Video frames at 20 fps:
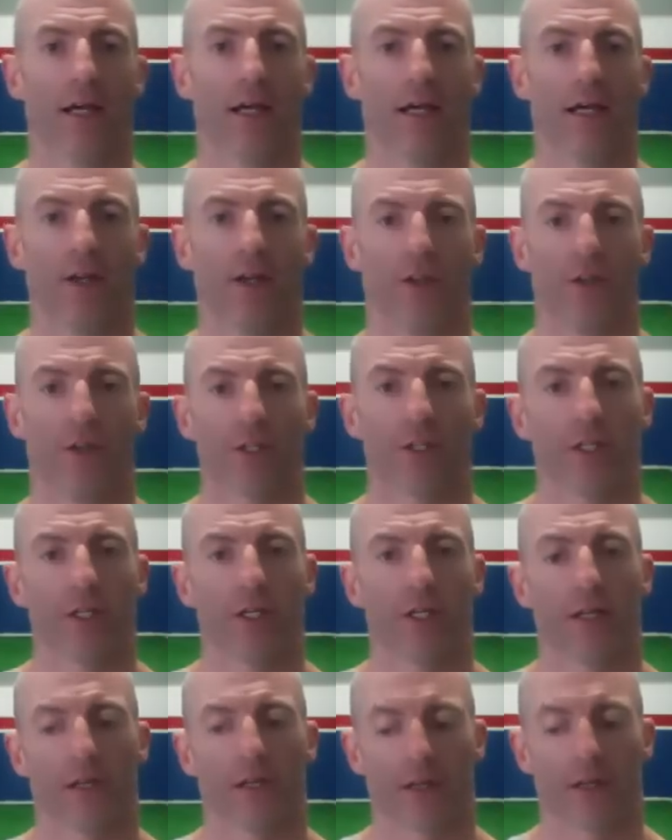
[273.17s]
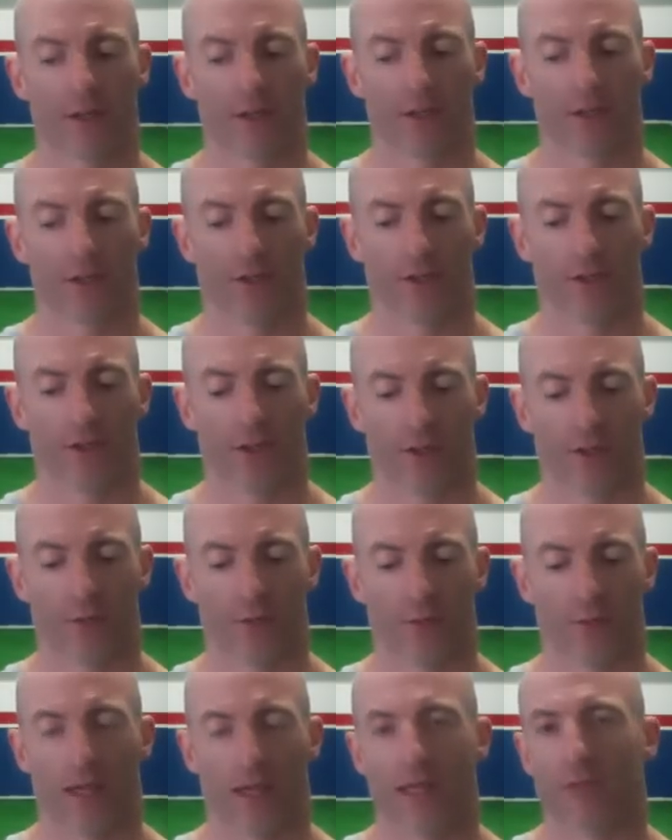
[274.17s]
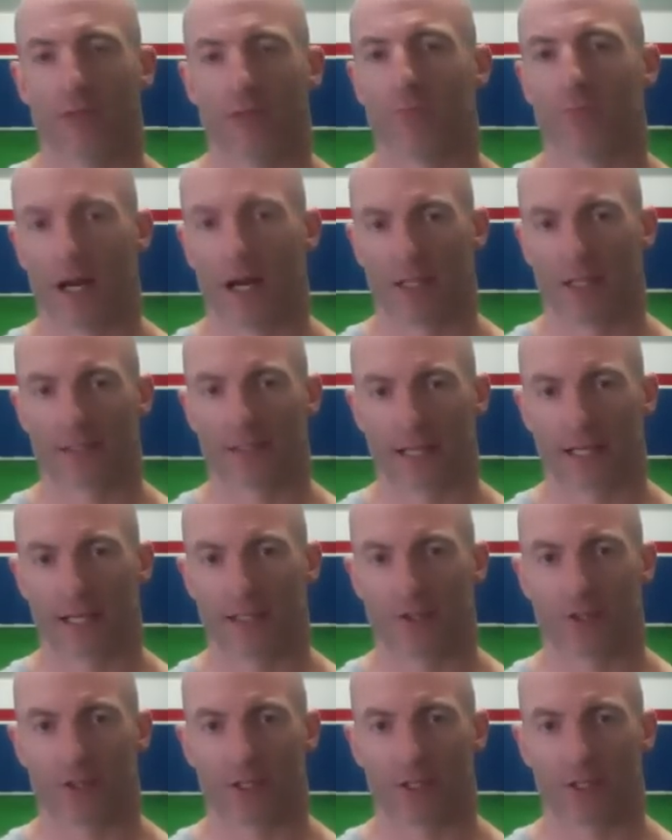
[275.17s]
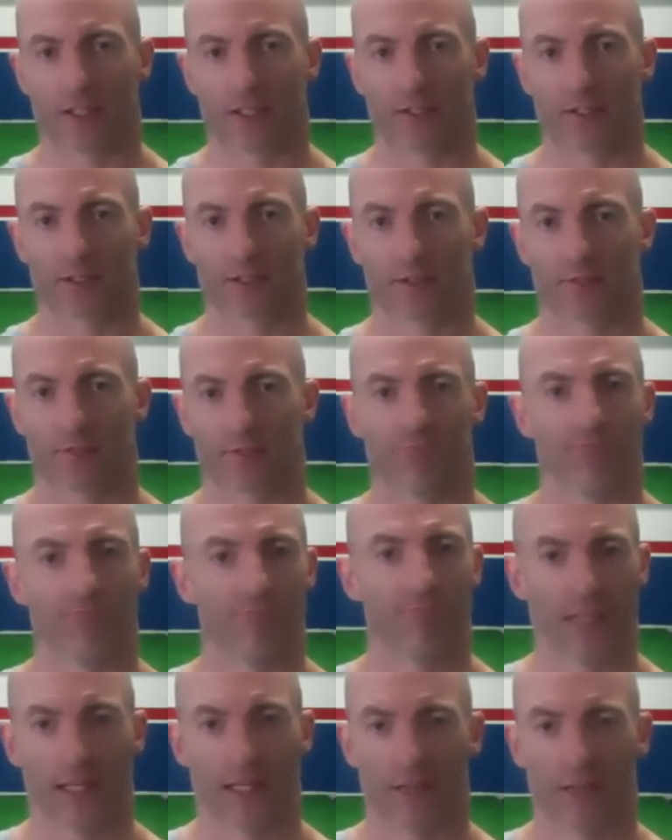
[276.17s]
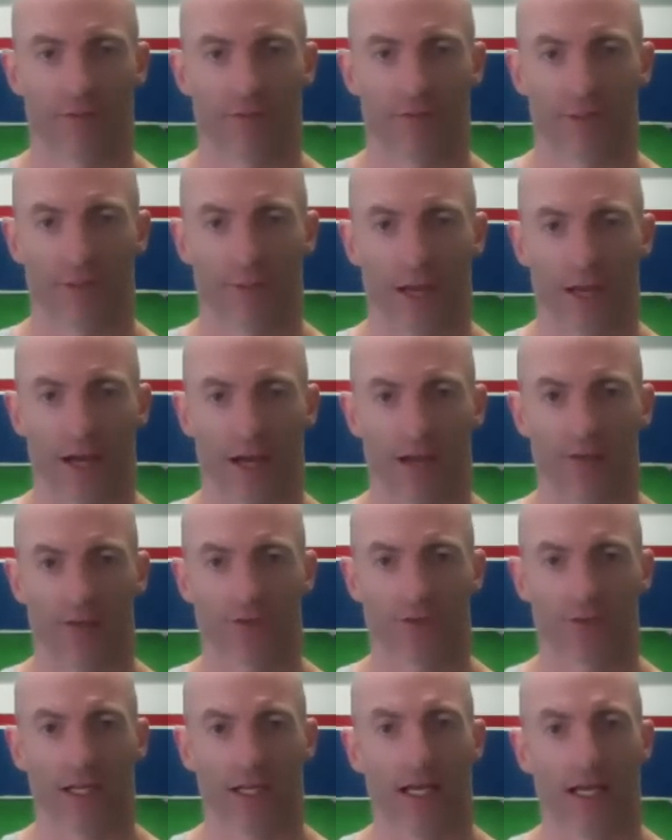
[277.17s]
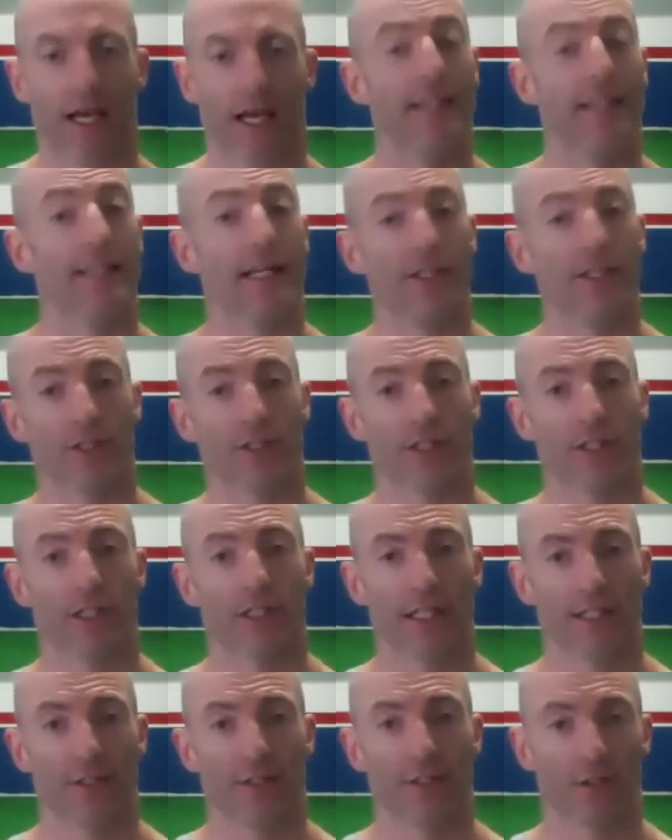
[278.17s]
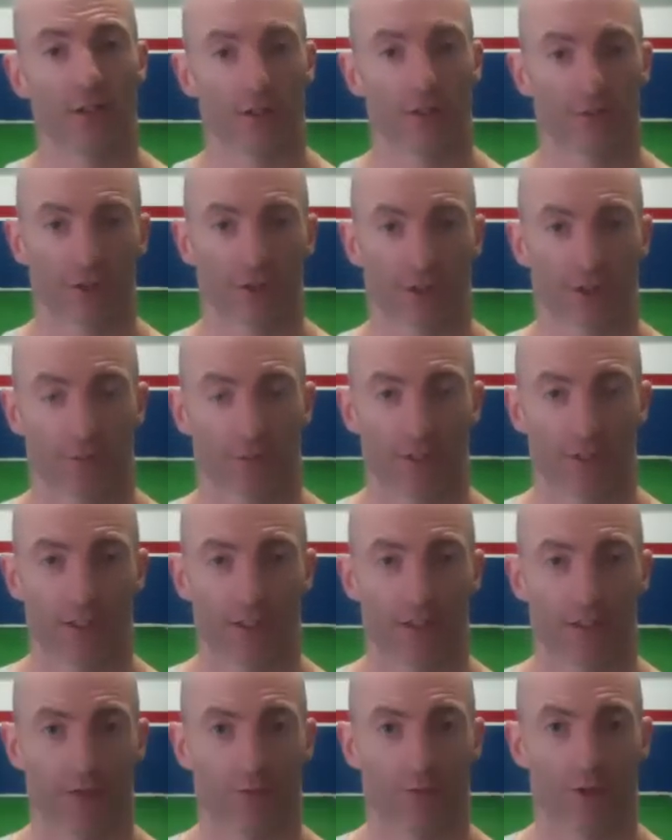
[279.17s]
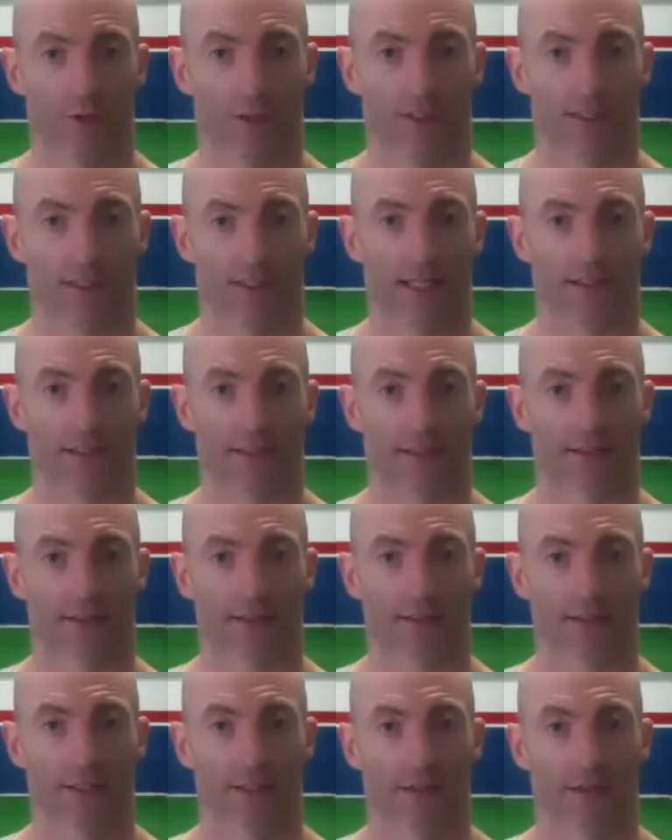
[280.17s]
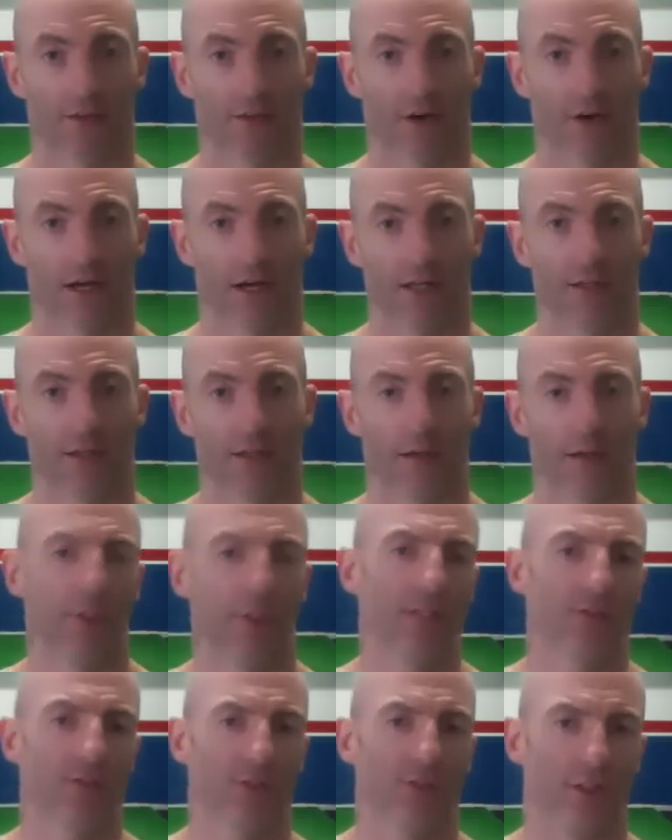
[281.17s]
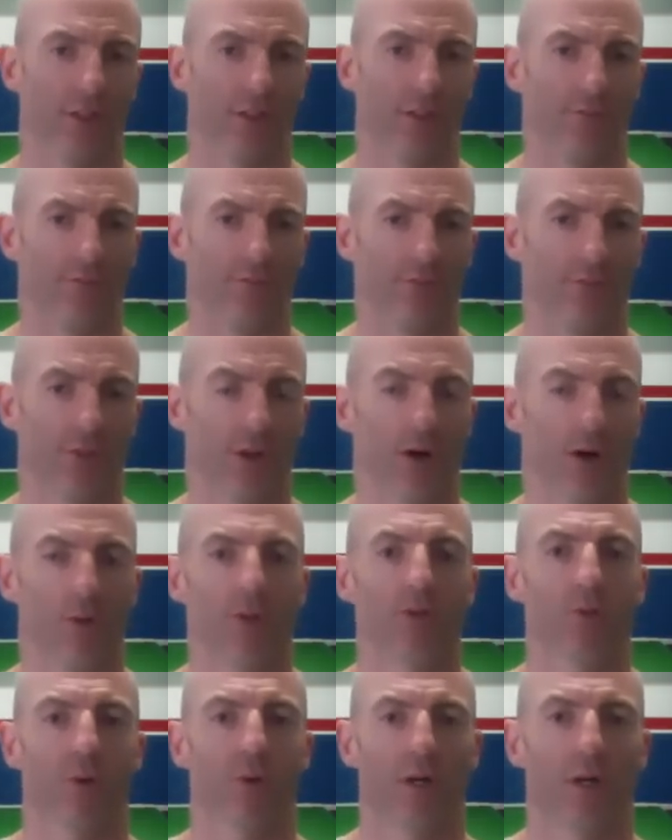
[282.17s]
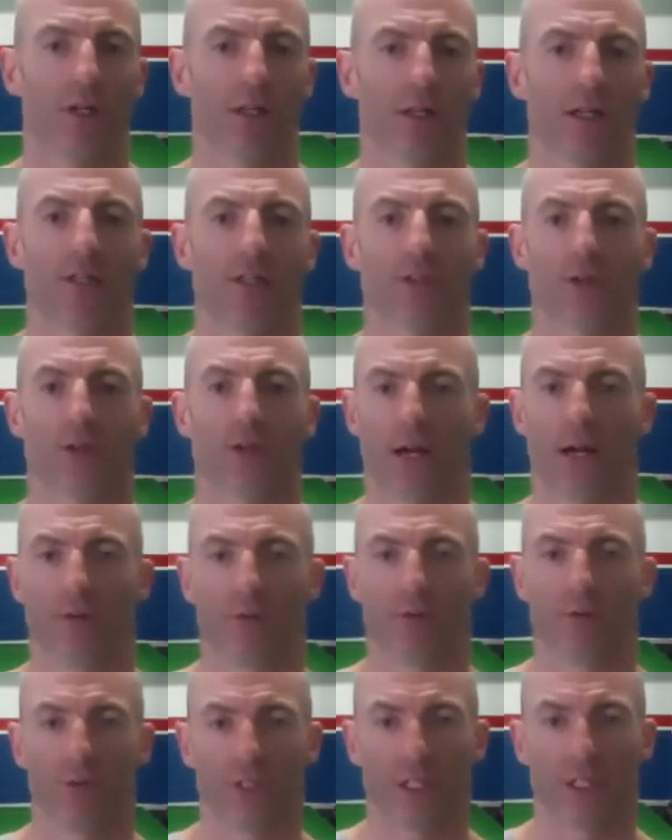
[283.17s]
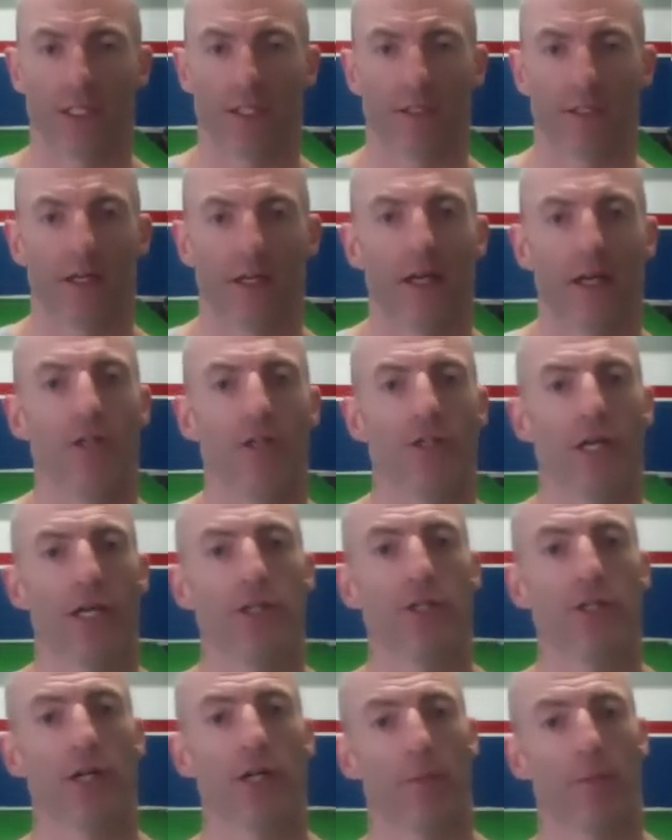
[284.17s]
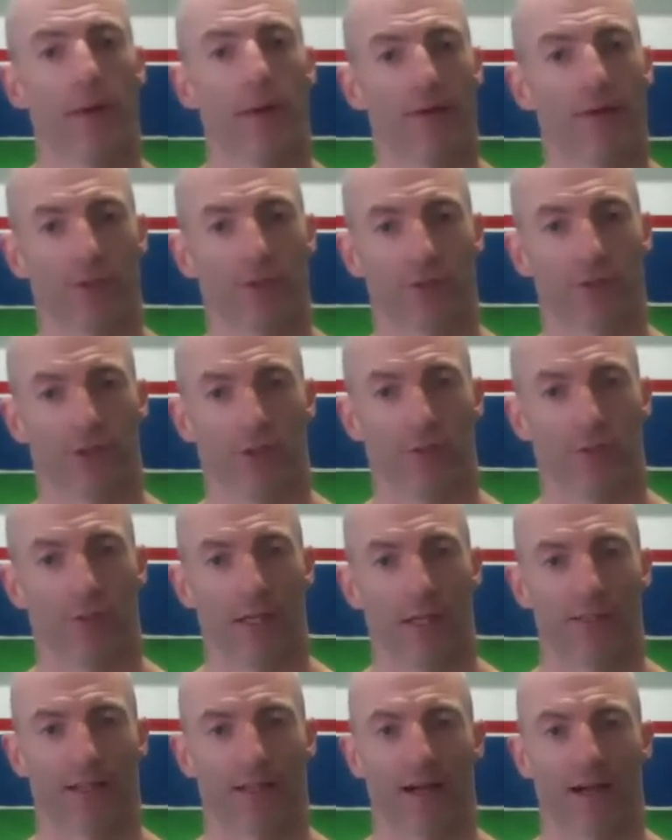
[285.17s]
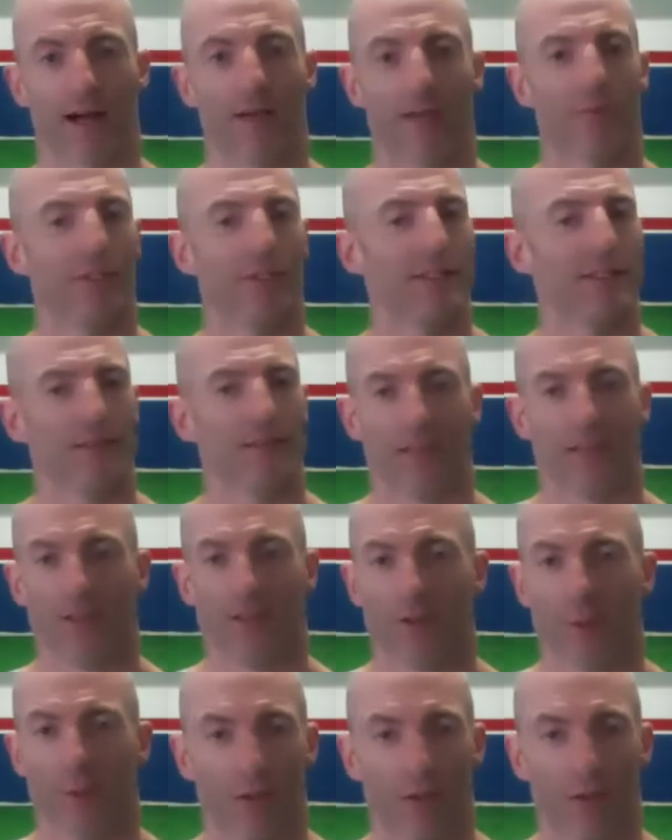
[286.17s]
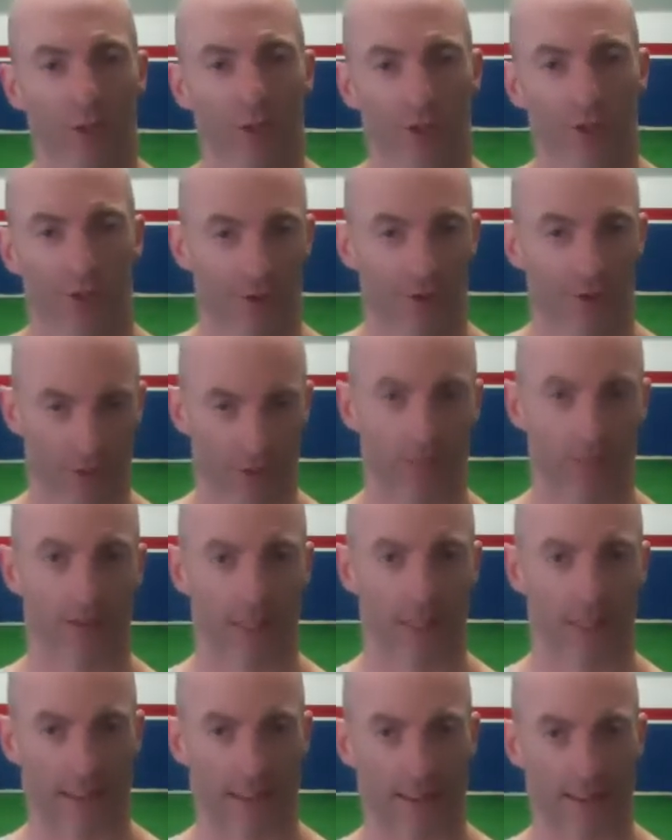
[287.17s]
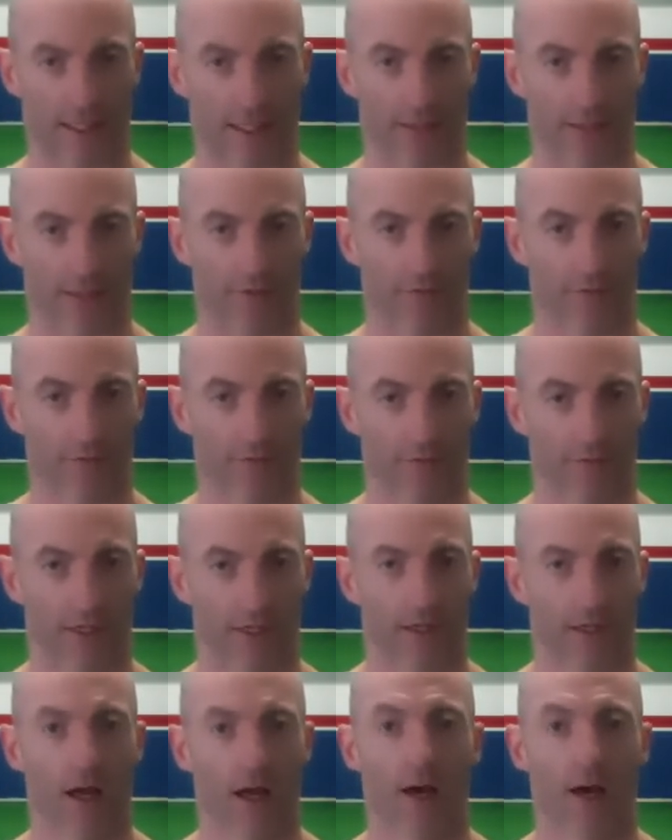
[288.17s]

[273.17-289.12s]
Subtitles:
you're going to make modest gains on this, 10 to 15 pounds, and then you're going to need to look for something a little more intense, right? But that's good. You always want to like try a routine, change it up after a certain amount of time, because no matter what you do, it'll get stale, right?